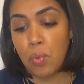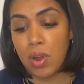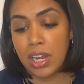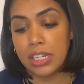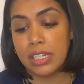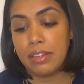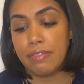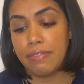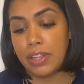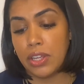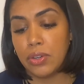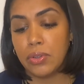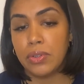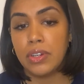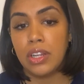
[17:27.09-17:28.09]
want to
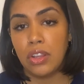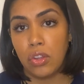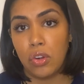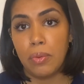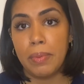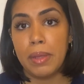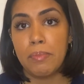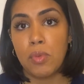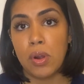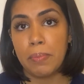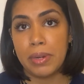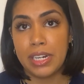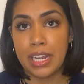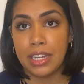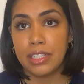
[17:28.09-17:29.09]
feel a little bit more
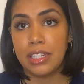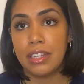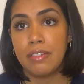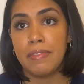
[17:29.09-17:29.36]
productive